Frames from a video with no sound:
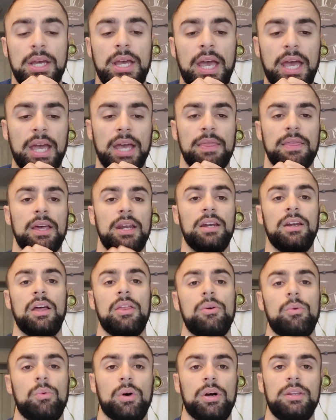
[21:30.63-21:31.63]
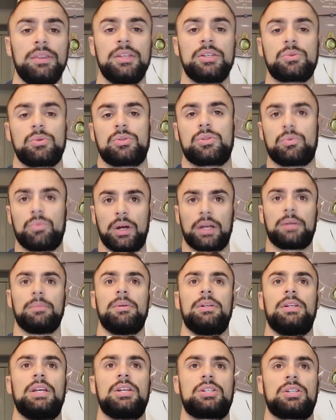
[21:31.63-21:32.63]
And then another one, this was a
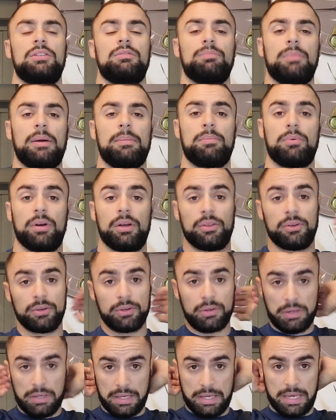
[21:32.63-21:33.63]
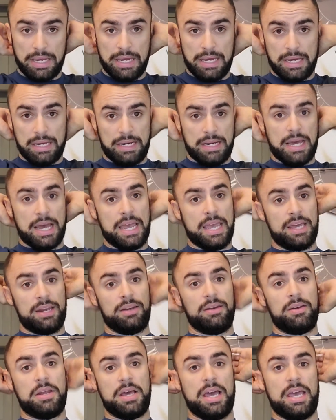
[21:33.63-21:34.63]
recommendation of my brother, and I
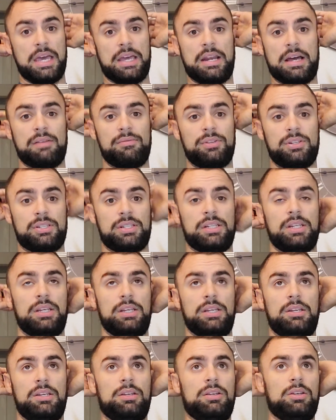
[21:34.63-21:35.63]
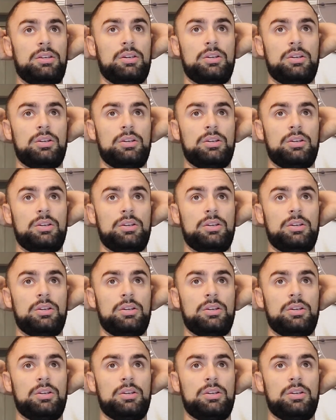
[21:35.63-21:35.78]
had obviously,